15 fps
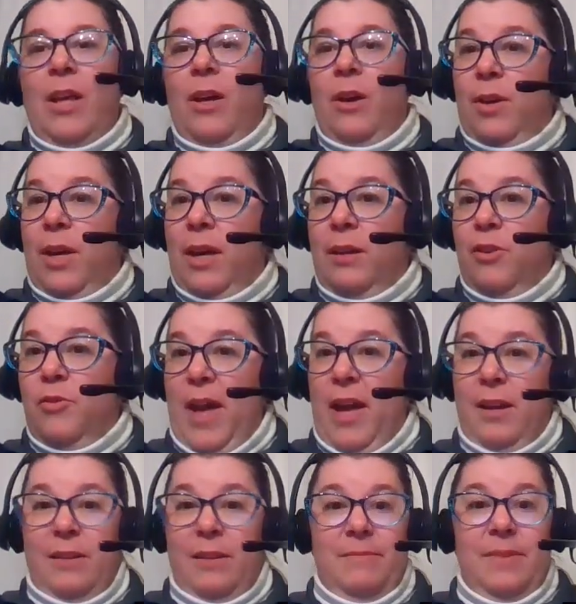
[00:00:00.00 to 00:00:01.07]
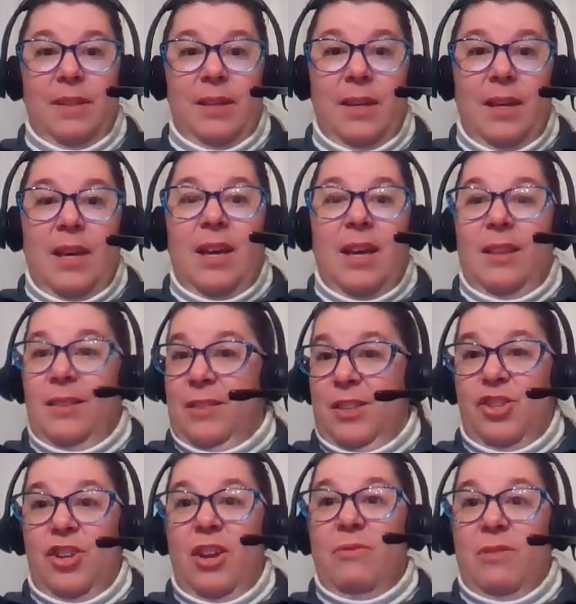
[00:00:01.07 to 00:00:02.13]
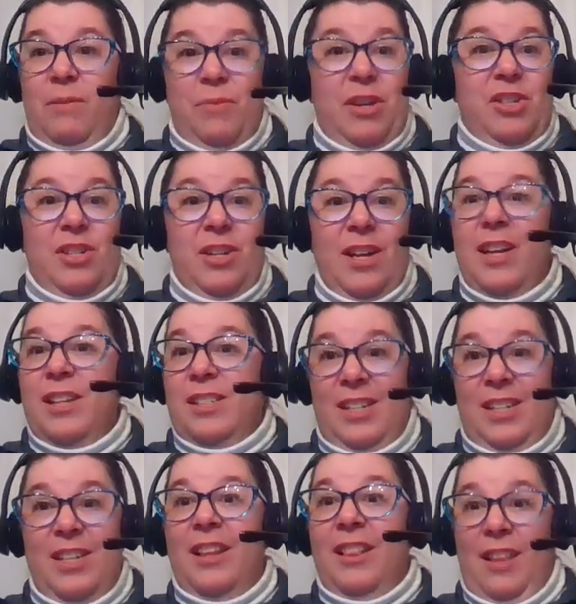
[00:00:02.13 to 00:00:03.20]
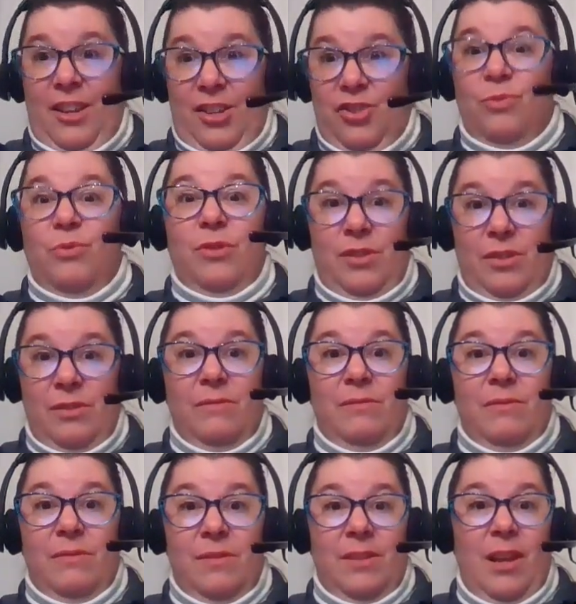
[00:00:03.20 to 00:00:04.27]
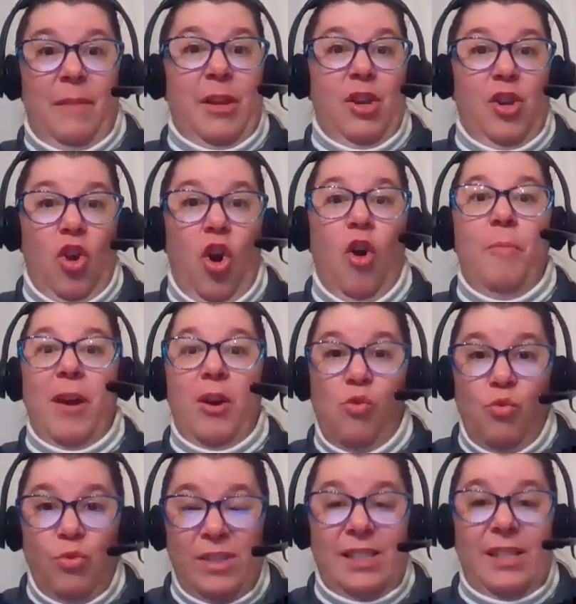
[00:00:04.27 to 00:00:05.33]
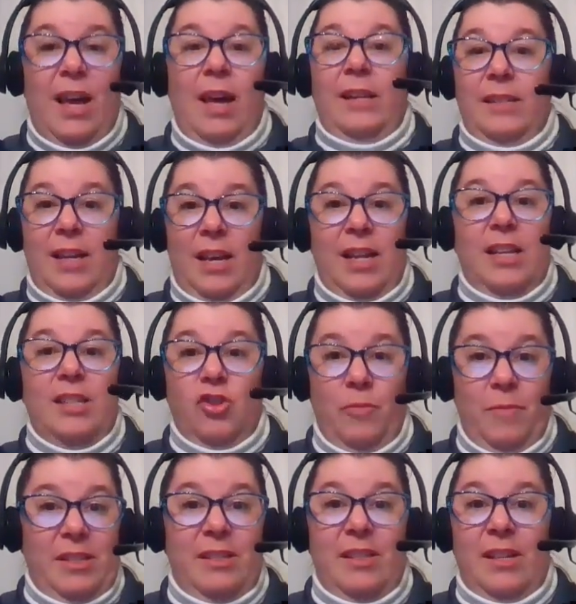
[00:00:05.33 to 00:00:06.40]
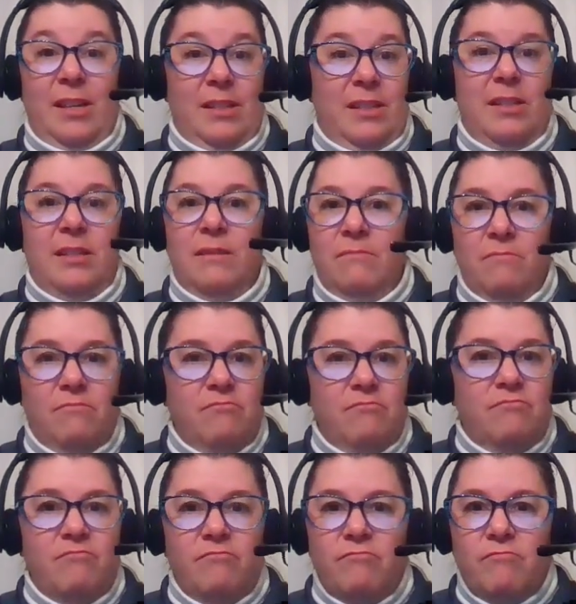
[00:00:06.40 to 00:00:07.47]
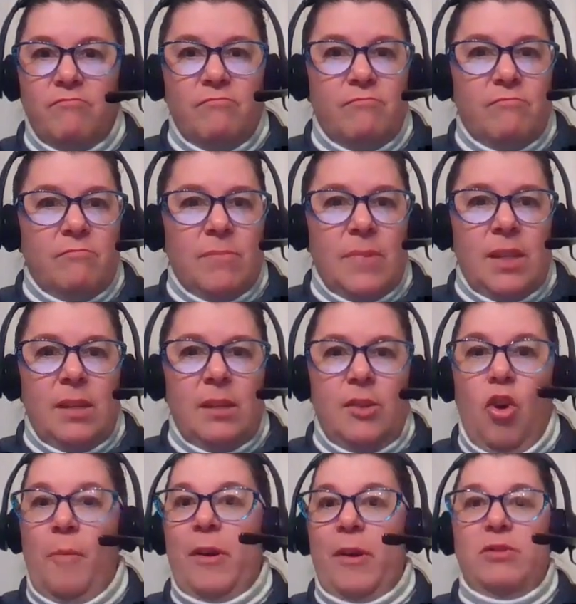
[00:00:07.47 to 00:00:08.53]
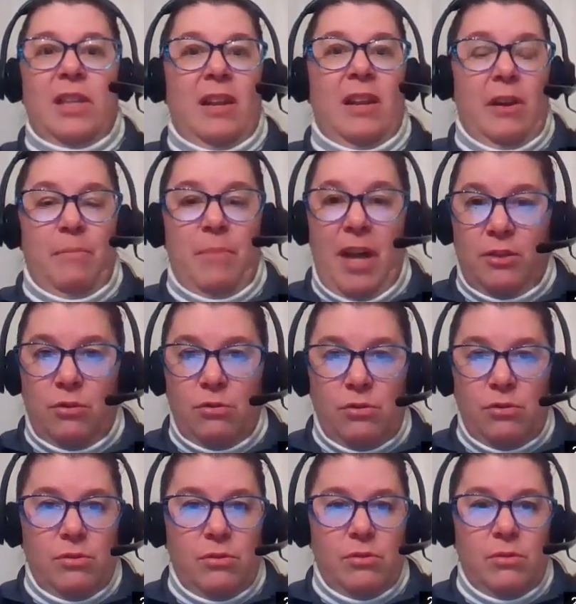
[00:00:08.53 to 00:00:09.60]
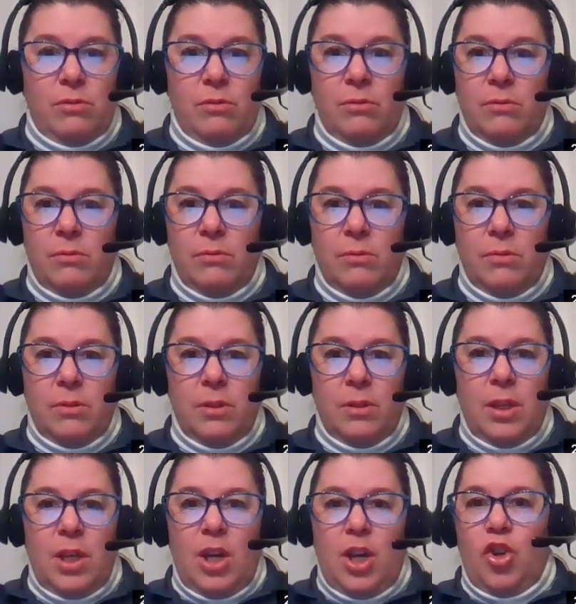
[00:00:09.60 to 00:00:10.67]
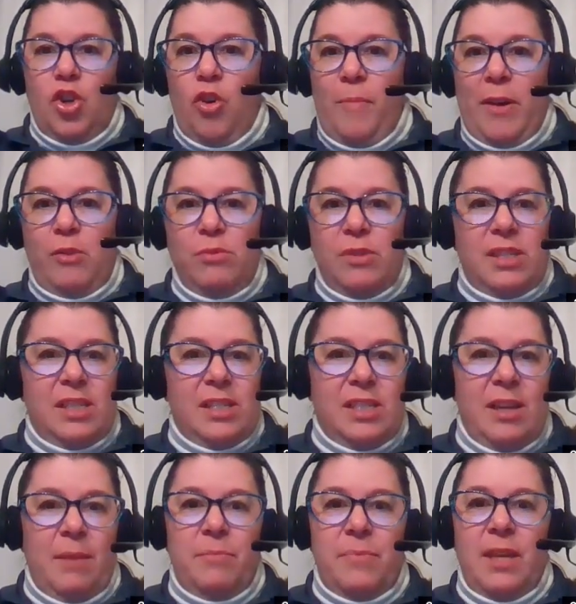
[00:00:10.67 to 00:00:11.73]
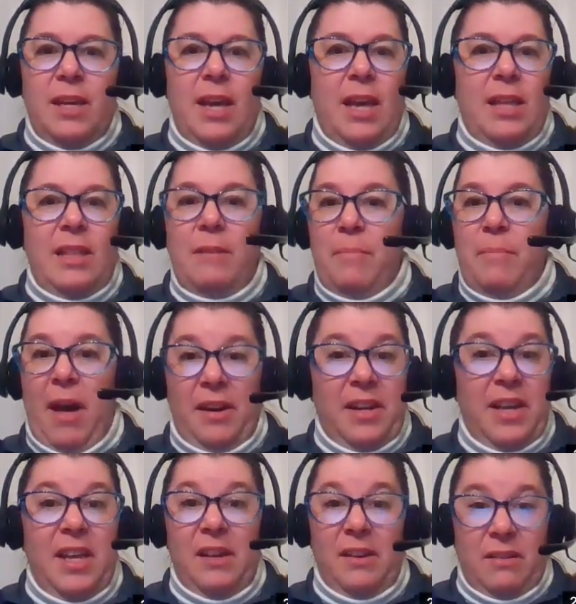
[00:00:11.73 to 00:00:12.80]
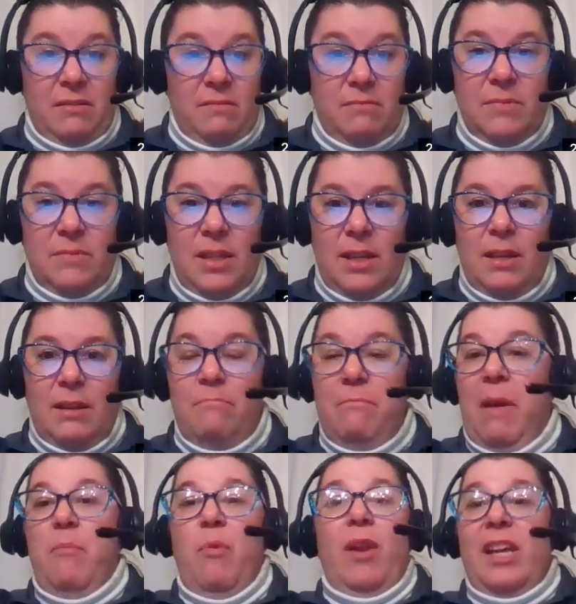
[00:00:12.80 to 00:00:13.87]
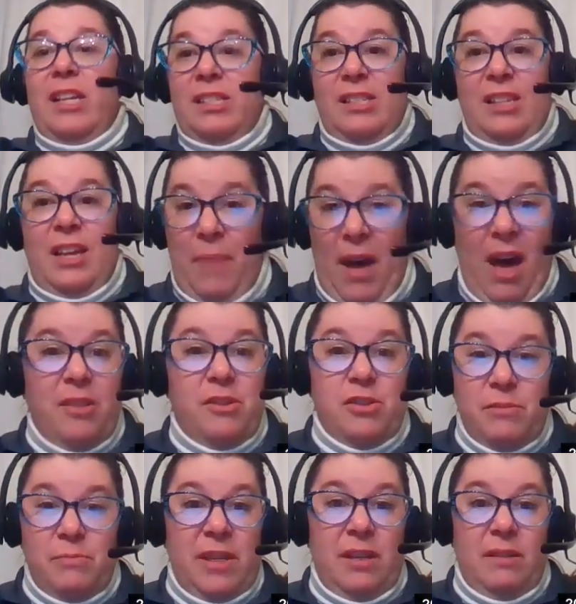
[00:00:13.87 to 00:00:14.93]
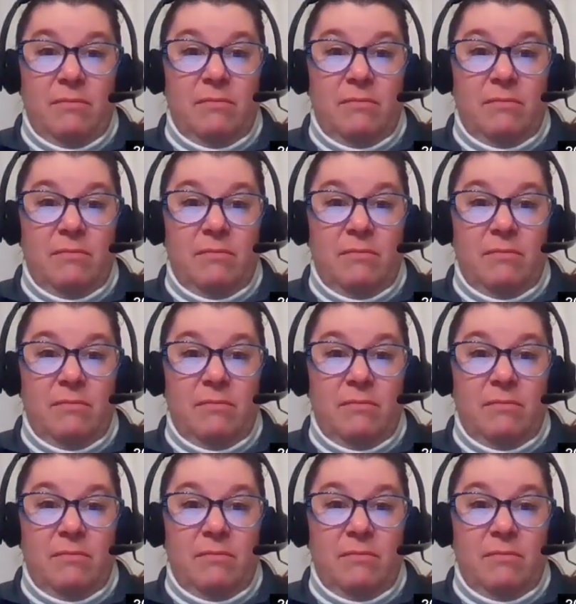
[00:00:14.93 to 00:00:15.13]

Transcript: Okay, you're back. The general impression I got is he doesn't like chores. I mean, no me gustan tareas domésticas. No me gusta lavar platos. No me gusta something and then barrer. Me molesta, it bothers me.